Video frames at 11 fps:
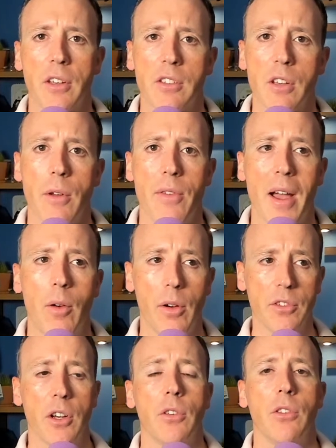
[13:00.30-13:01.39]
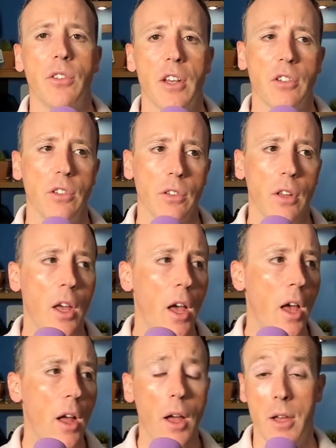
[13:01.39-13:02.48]
Coast Summit of how I've chosen sessions.
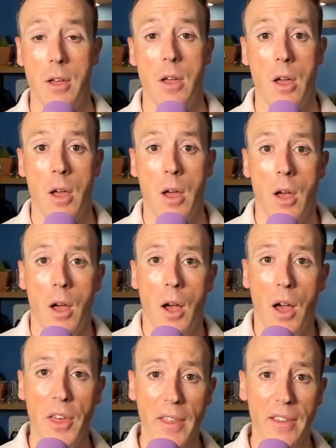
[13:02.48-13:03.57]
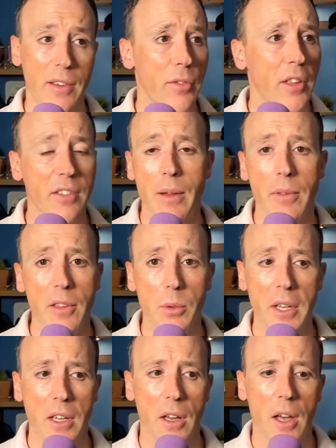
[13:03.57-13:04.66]
I think that's everything that's happening this
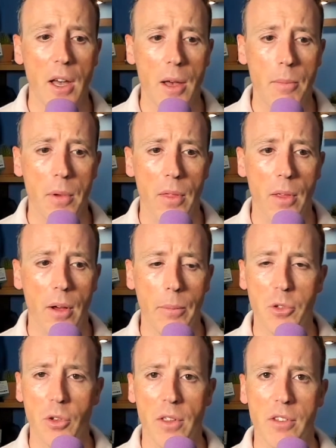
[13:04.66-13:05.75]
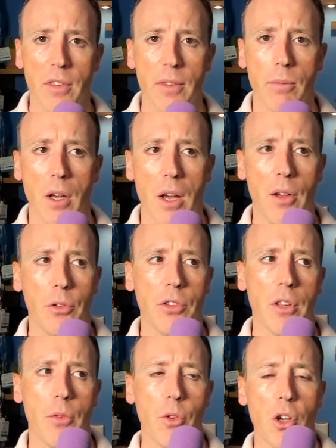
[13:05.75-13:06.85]
week. I'm sure there's something else
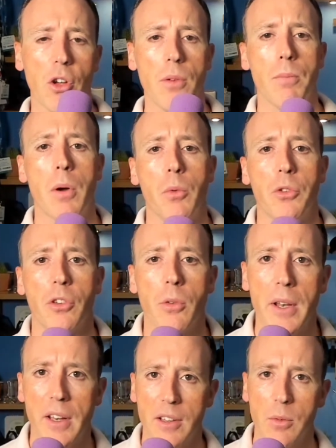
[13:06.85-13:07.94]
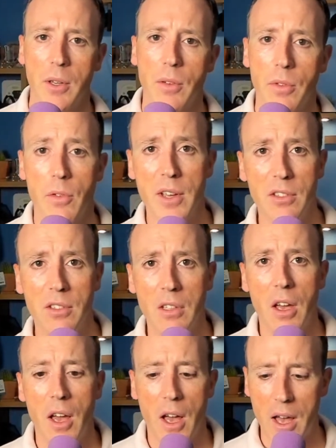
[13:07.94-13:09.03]
I've forgotten, but we'll talk about it next week if there is.
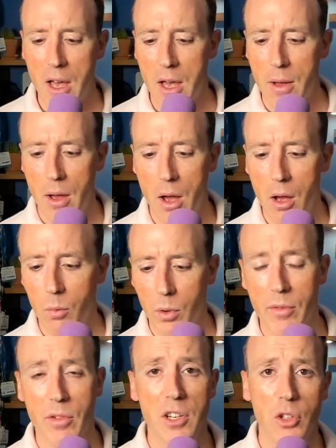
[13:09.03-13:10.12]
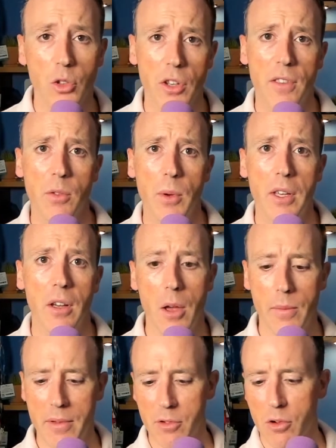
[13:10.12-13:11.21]
Whatever it is you're doing this week, I
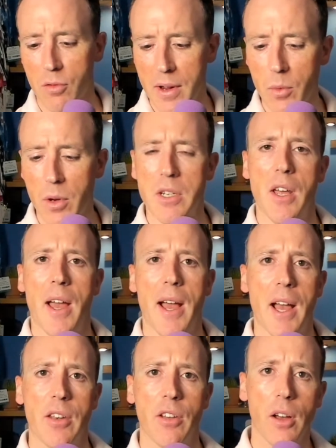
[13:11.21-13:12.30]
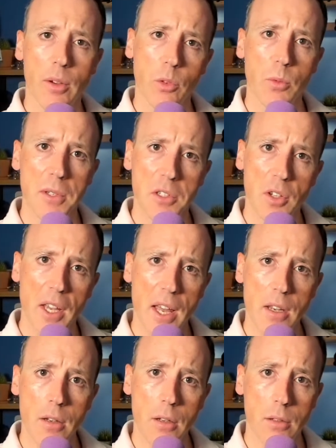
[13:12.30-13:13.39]
hope you have a great one, and I will speak to you
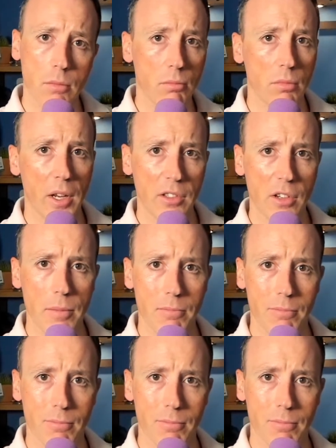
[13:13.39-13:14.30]
again next time.